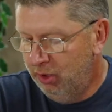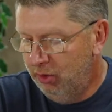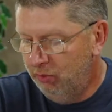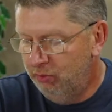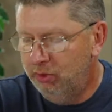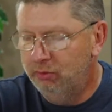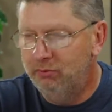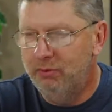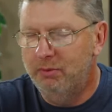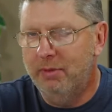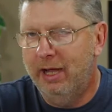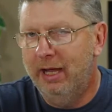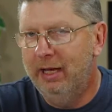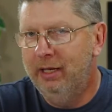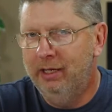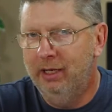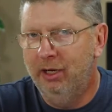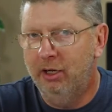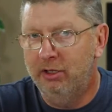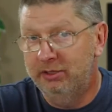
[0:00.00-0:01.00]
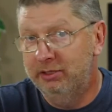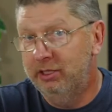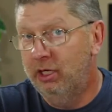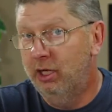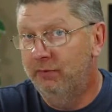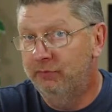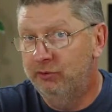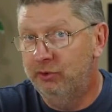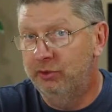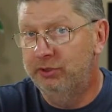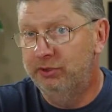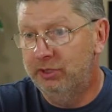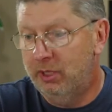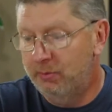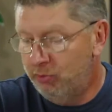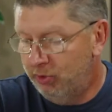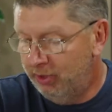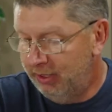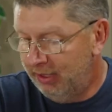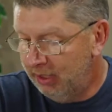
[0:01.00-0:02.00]
when reminding ourselves or
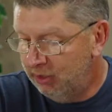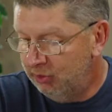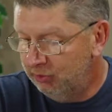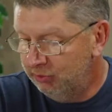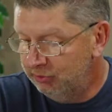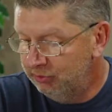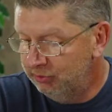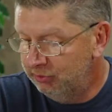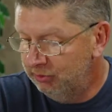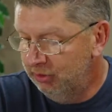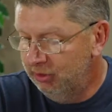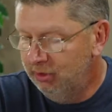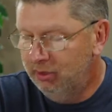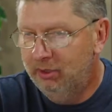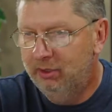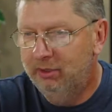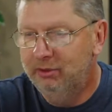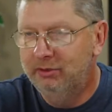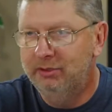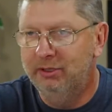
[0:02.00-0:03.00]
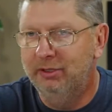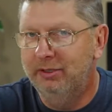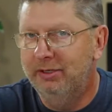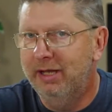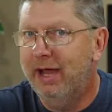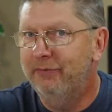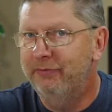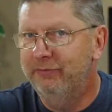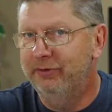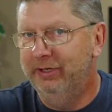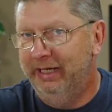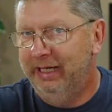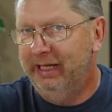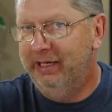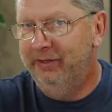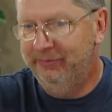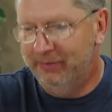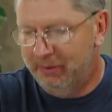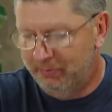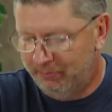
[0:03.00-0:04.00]
someone else to not
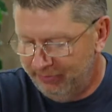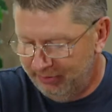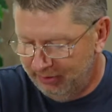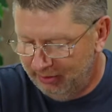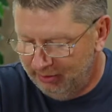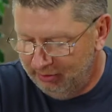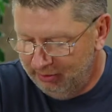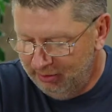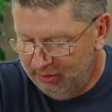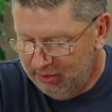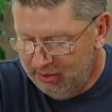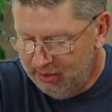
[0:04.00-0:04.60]
forget something.